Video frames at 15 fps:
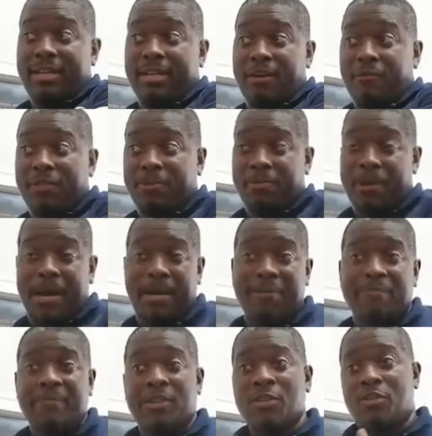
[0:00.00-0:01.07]
another
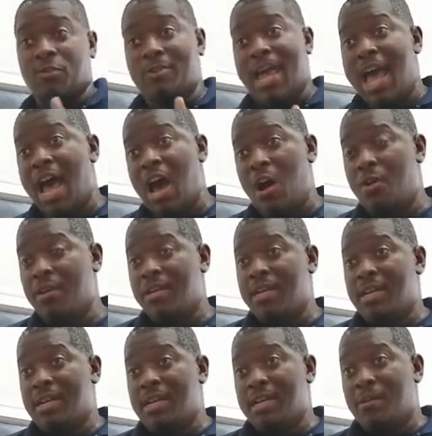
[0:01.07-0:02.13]
spot. So now,
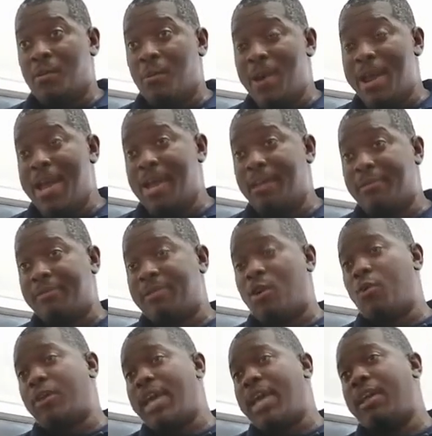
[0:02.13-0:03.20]

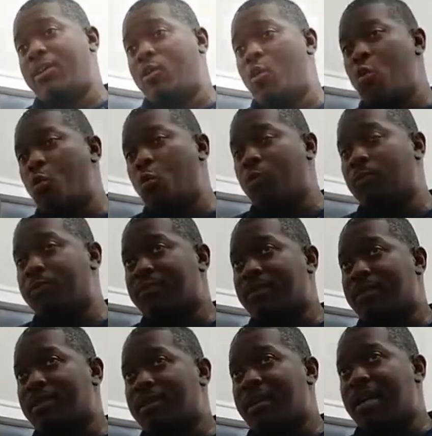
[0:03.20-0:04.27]
okay, cool.
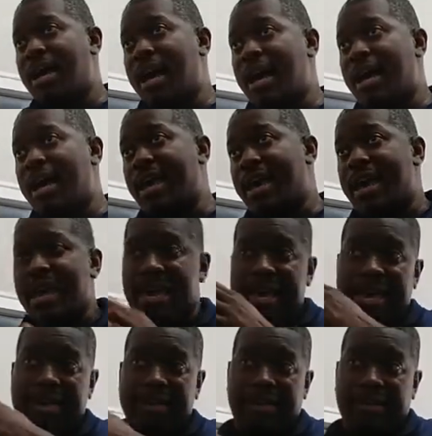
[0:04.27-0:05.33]

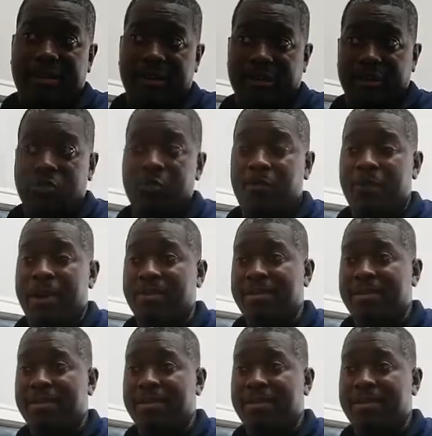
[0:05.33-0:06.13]
In a group family